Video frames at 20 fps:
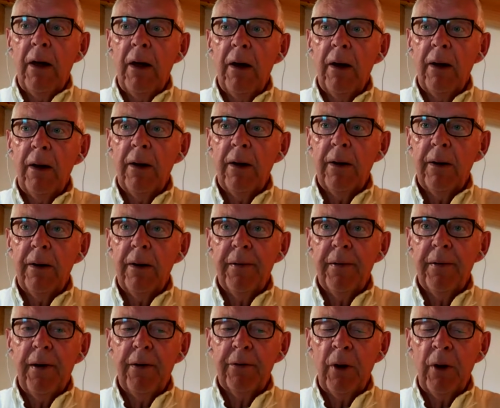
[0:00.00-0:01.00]

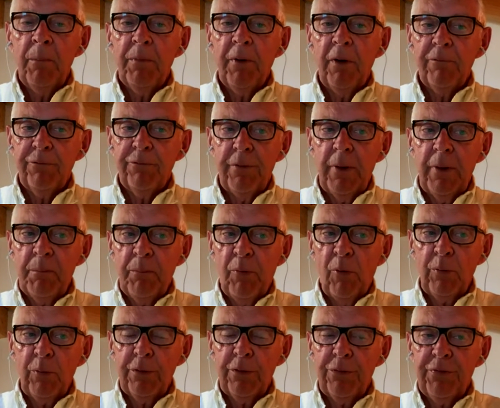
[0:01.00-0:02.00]
a number of
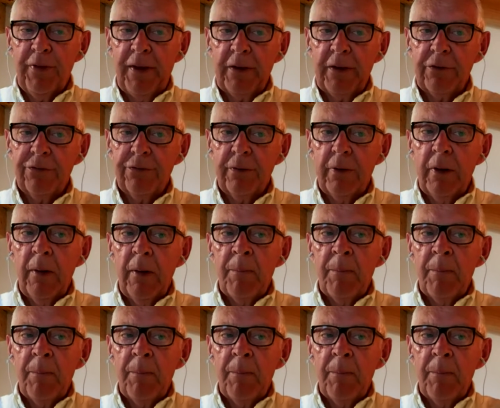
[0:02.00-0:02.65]
important things.